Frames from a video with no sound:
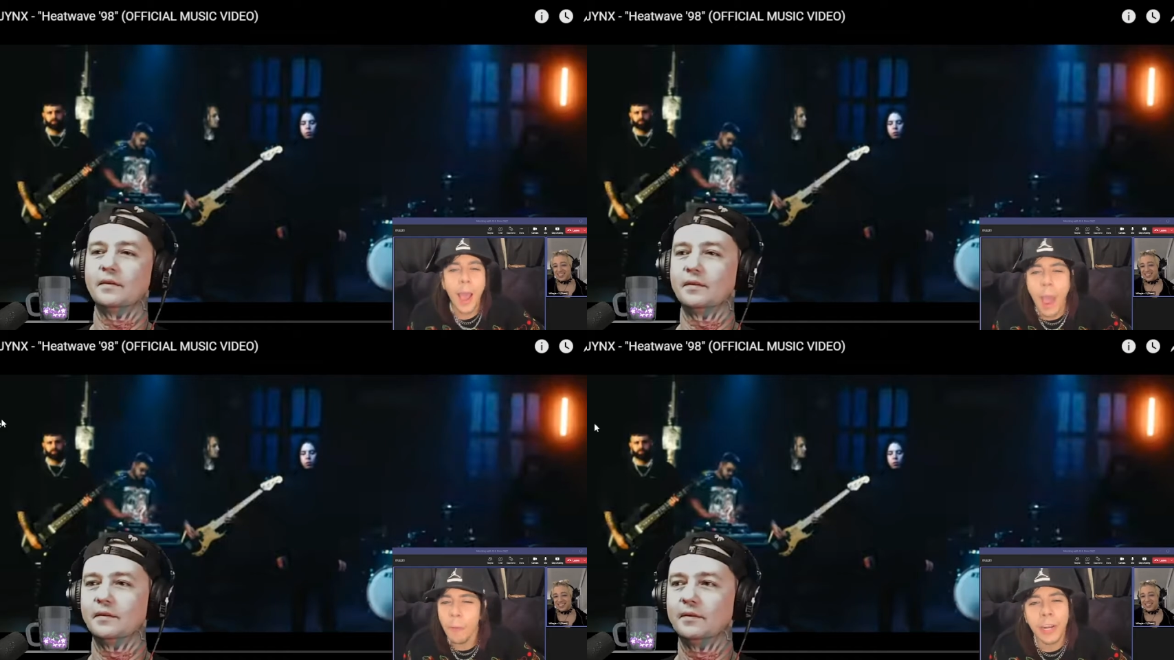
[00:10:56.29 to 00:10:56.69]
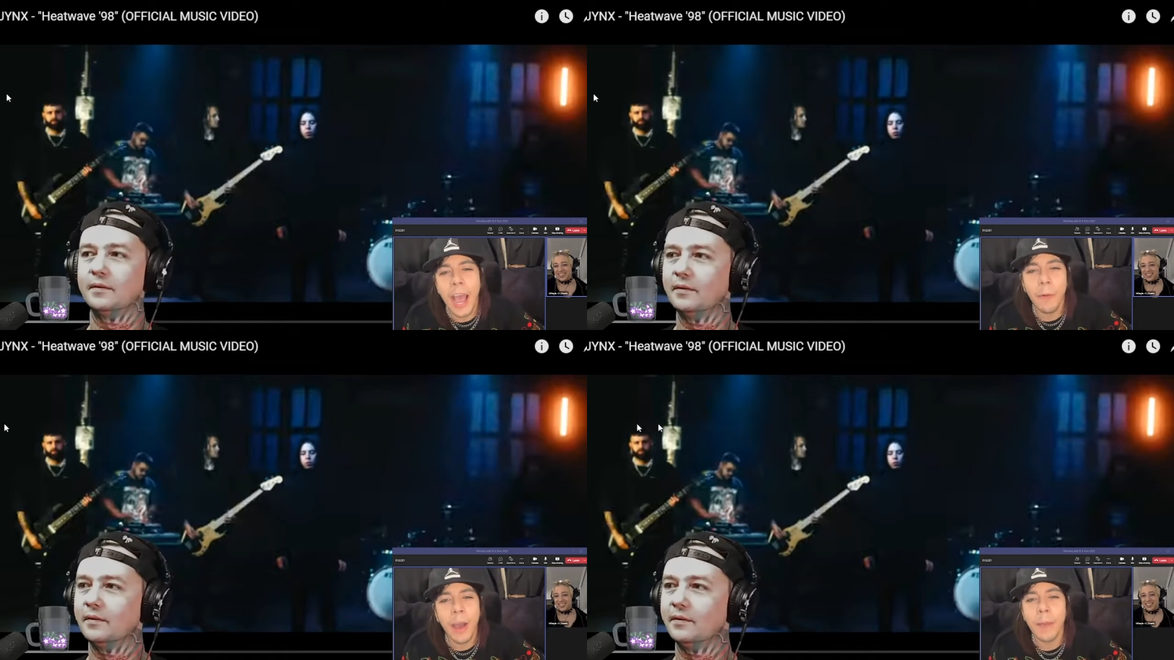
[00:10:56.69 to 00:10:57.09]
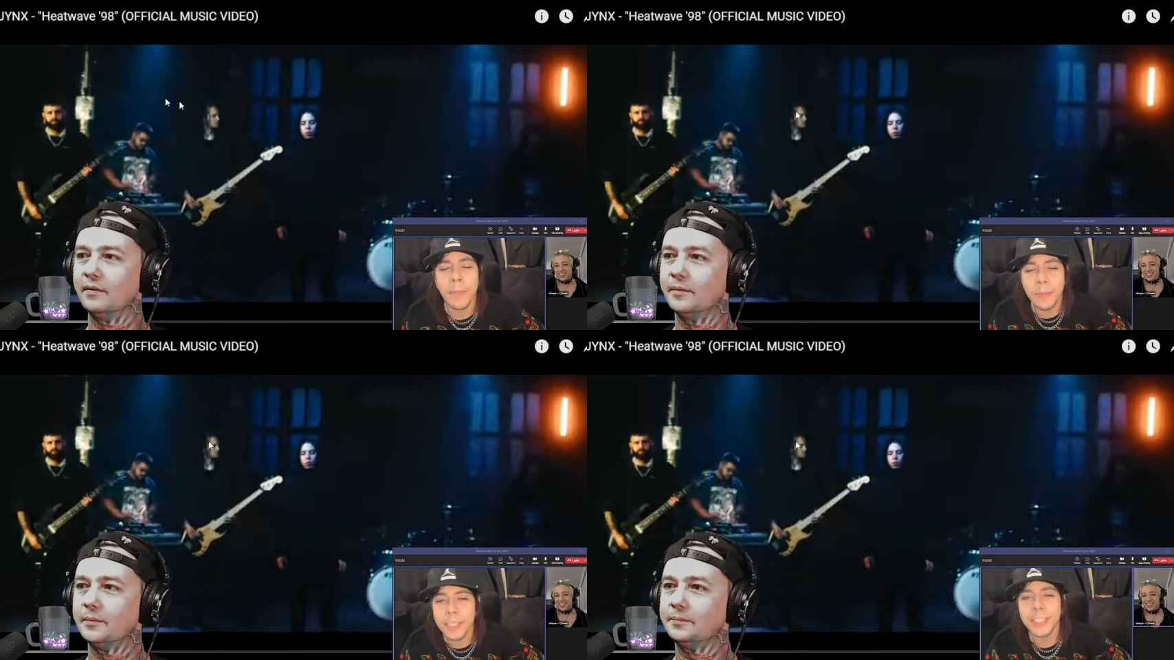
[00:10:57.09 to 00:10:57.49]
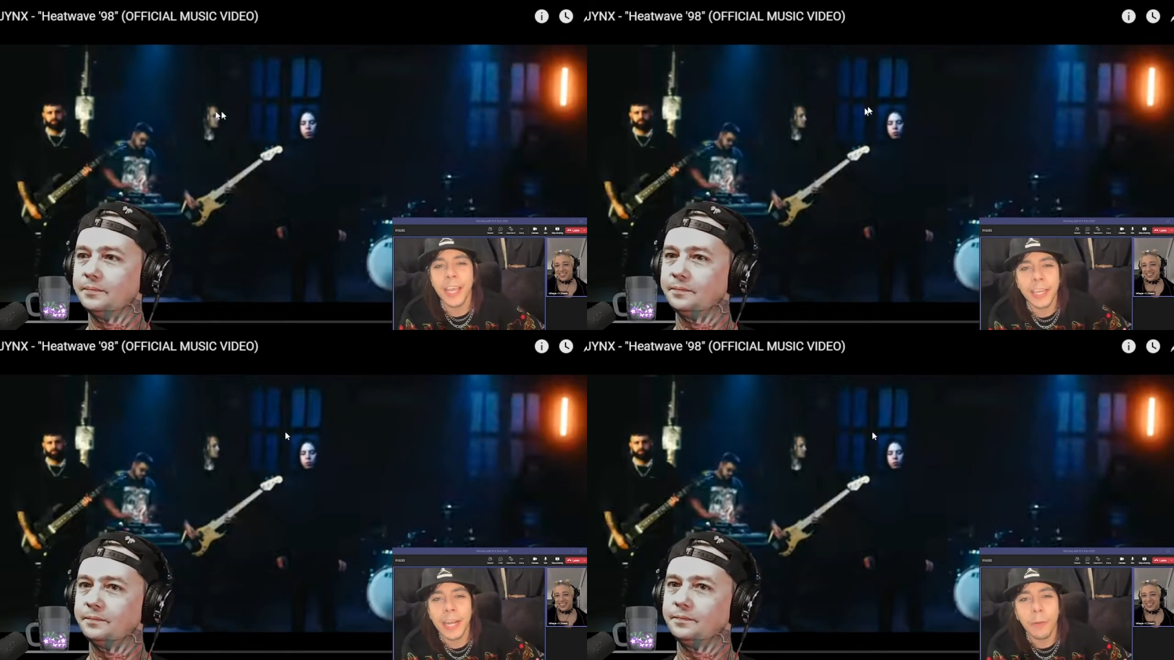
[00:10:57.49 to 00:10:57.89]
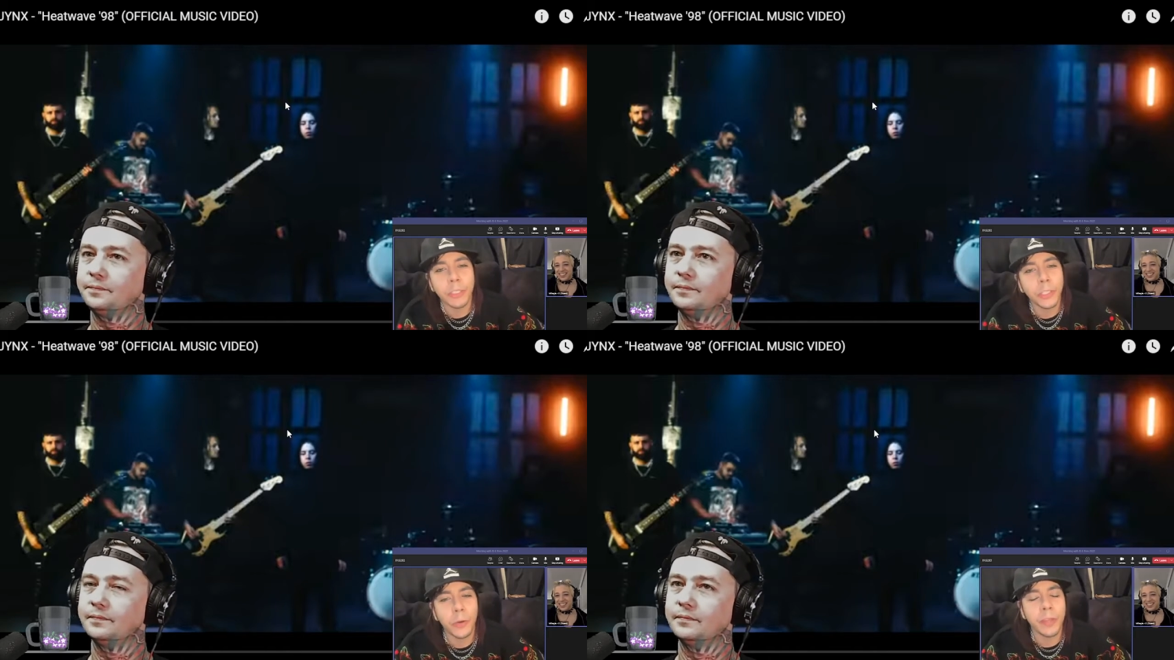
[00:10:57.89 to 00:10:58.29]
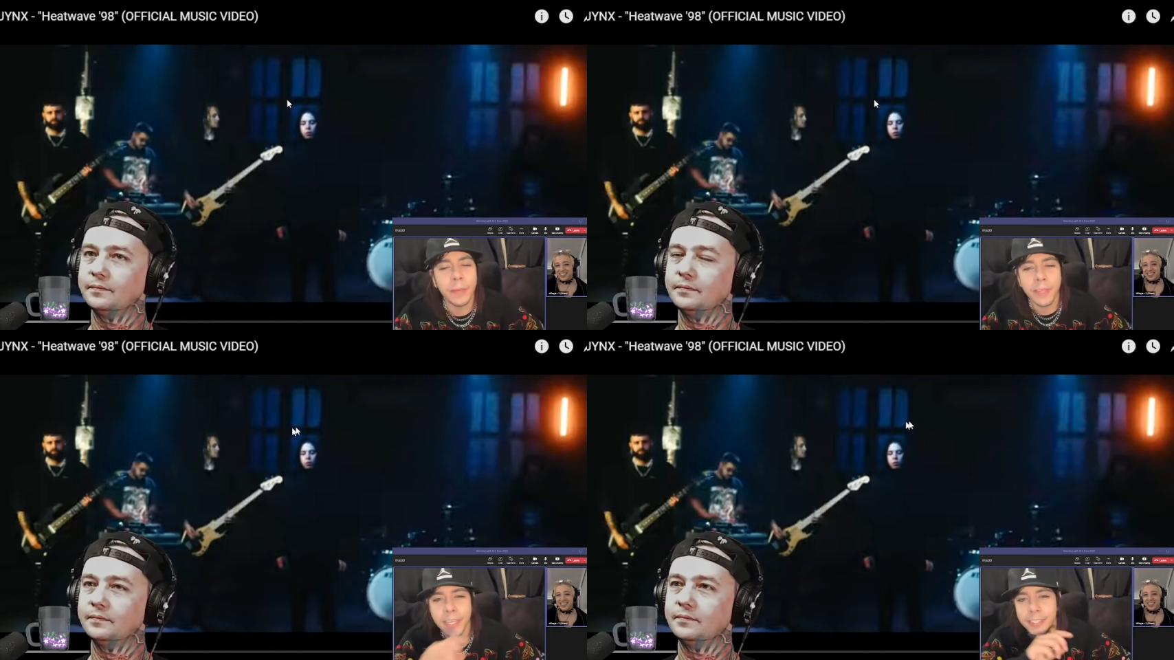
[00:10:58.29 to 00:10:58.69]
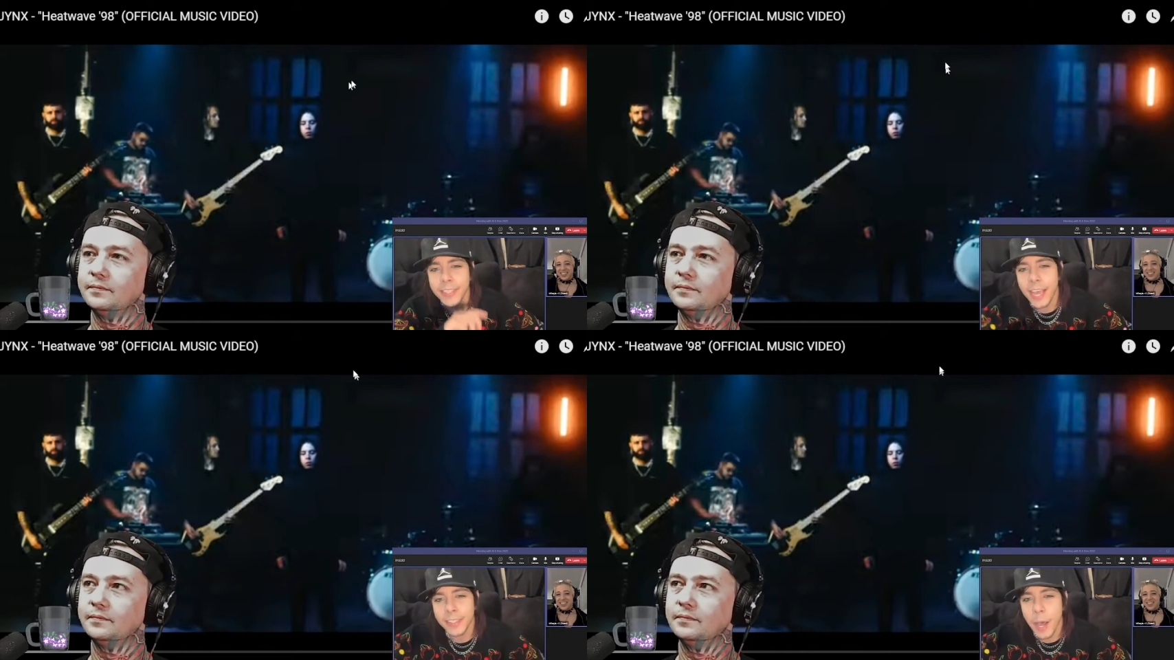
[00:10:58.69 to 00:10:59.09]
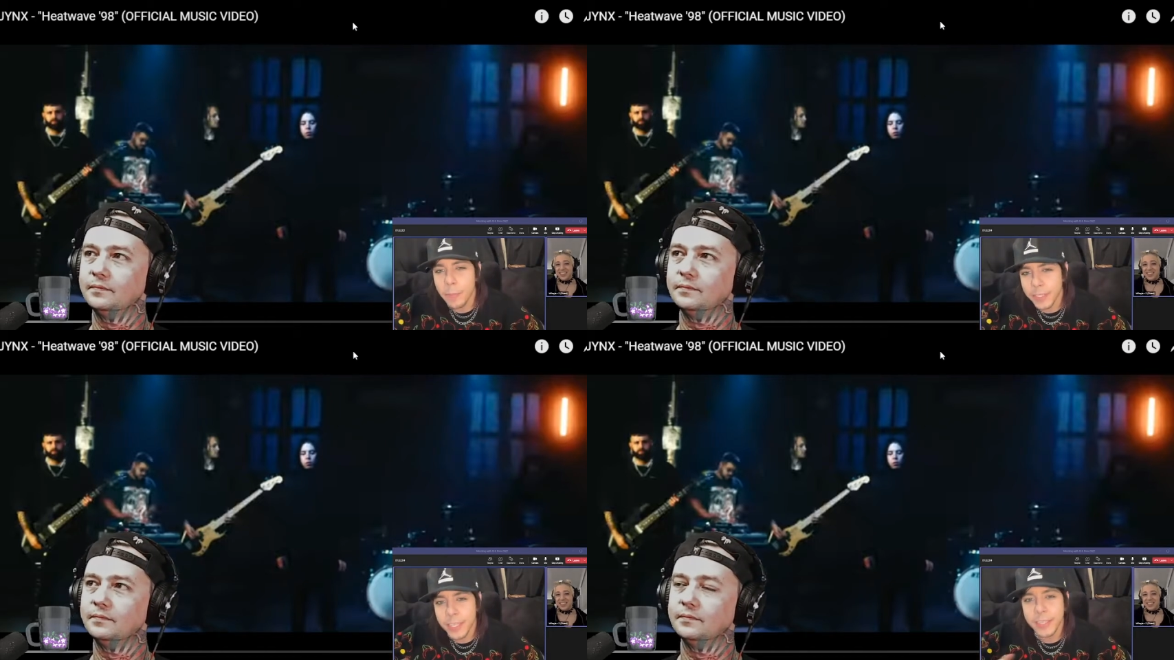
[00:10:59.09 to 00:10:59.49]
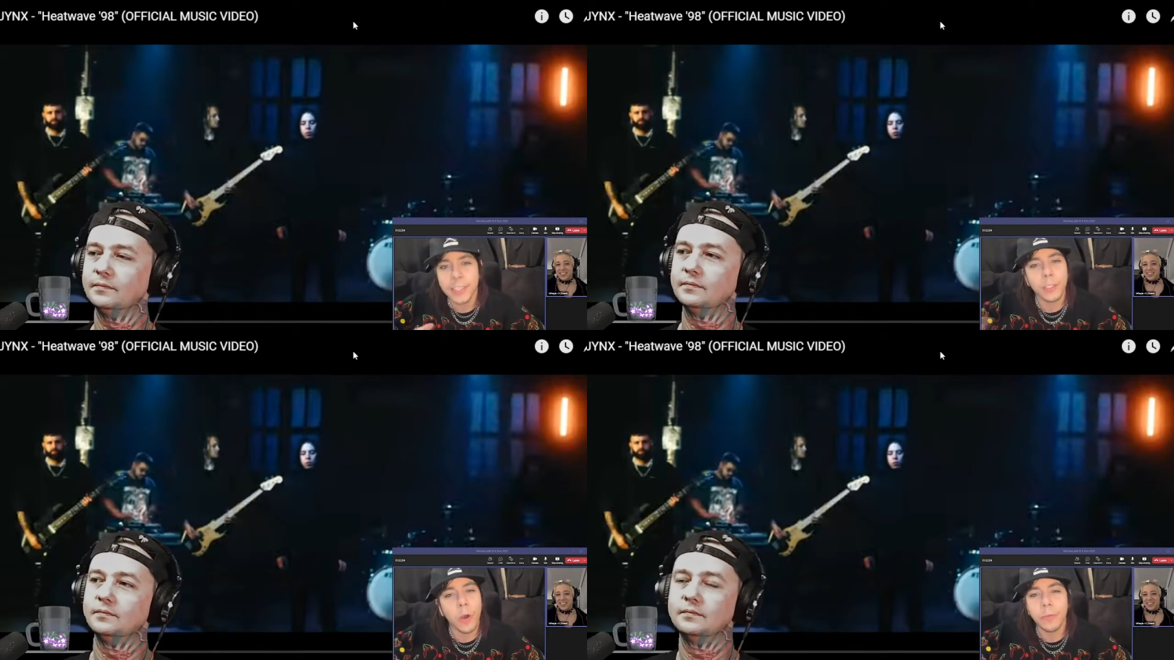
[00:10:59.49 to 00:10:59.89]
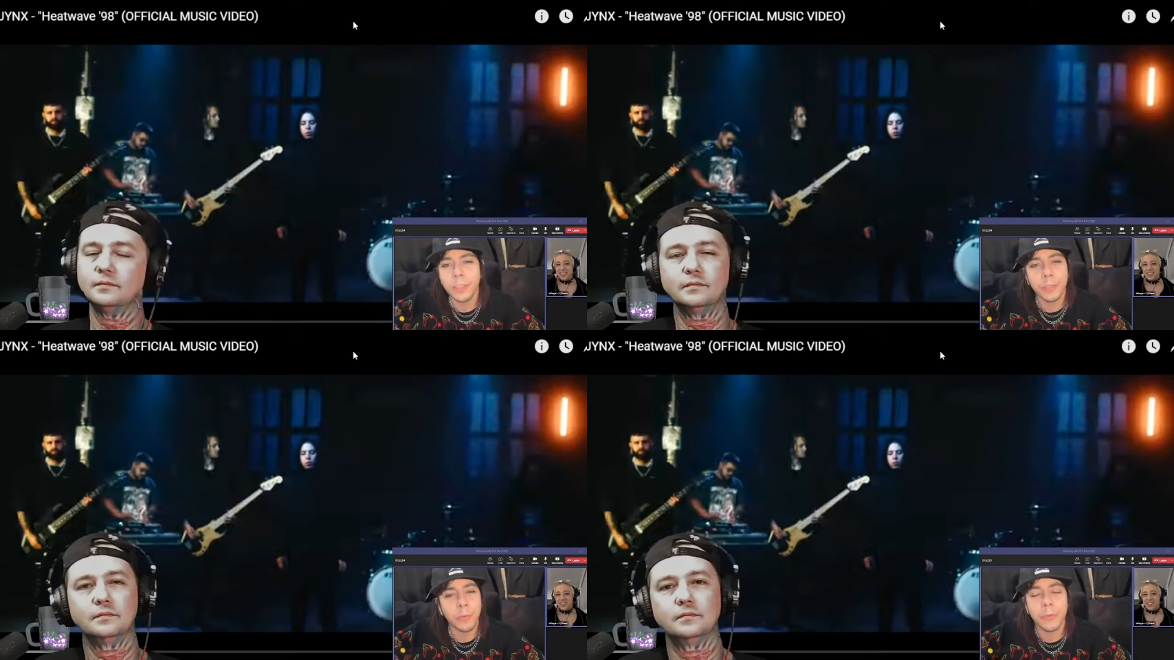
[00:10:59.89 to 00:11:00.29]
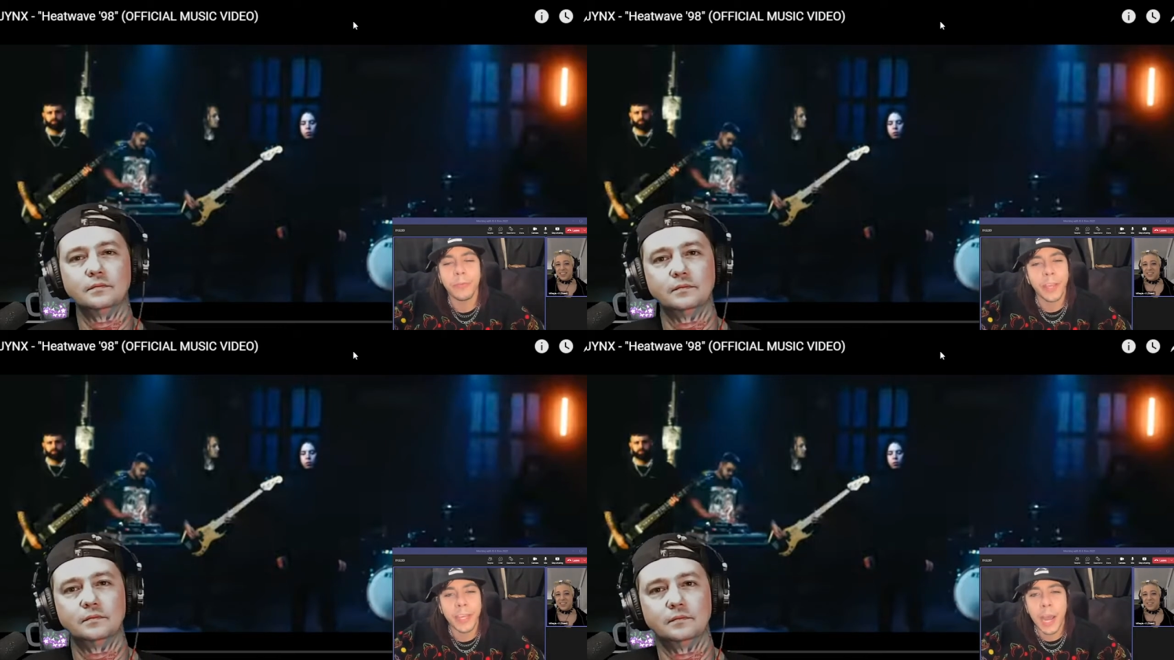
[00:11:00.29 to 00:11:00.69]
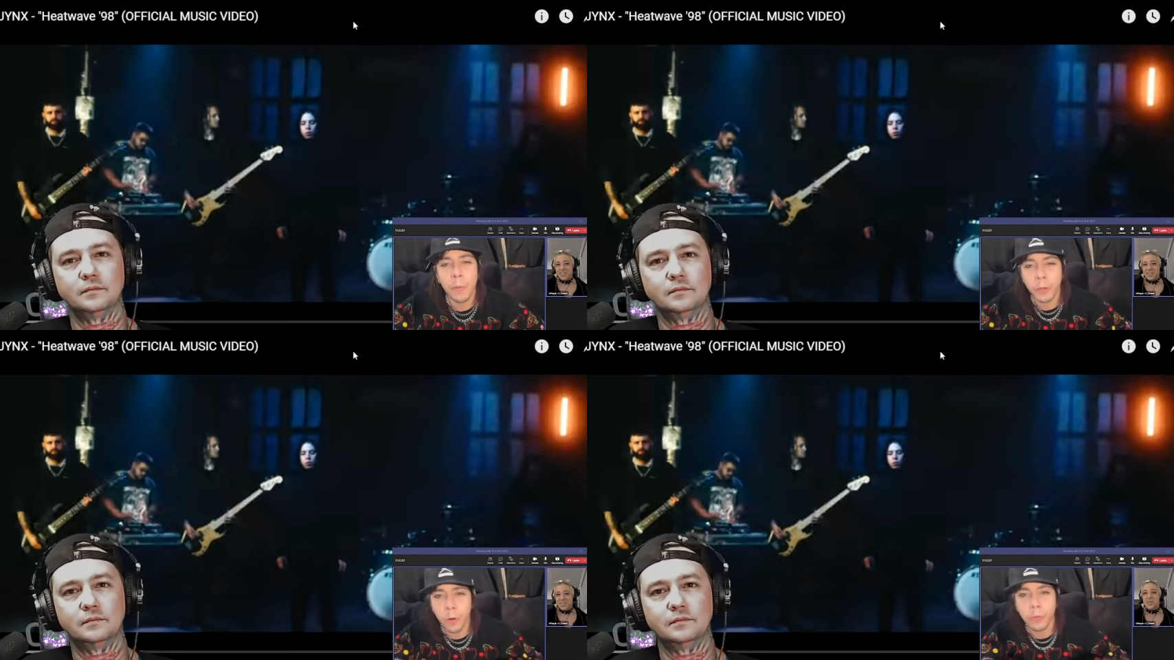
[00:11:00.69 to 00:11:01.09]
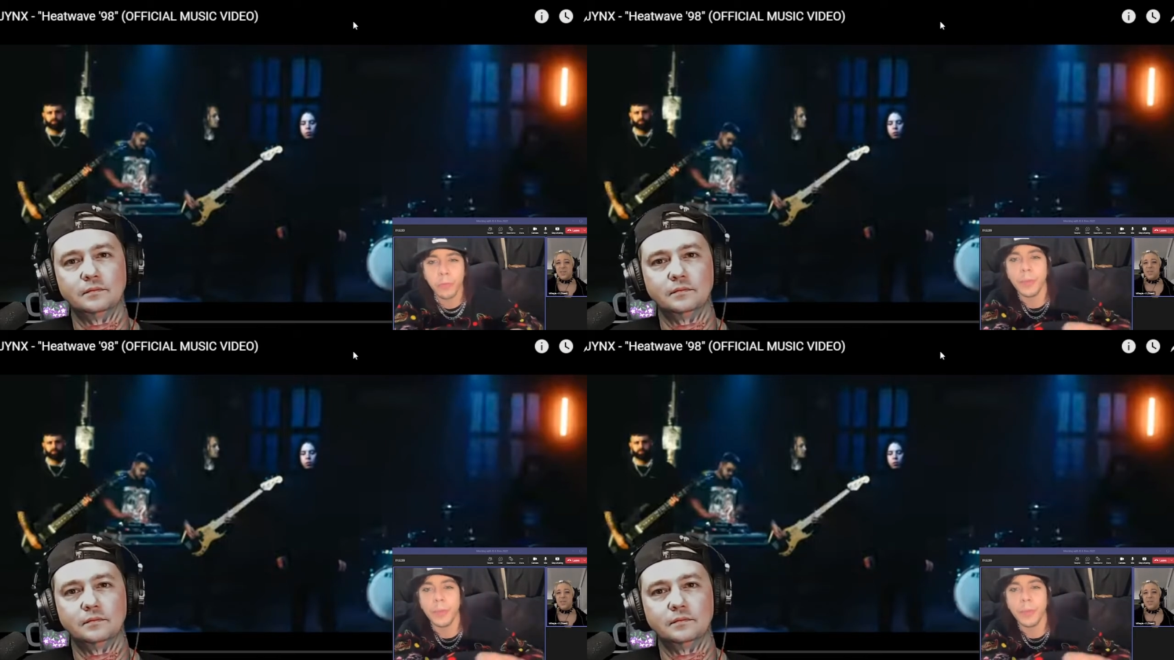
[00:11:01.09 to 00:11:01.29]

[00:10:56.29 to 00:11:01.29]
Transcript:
Speaker 1: I, I wouldn't. I would maybe second. I would show them the exact opposite. The softest one fade. I would go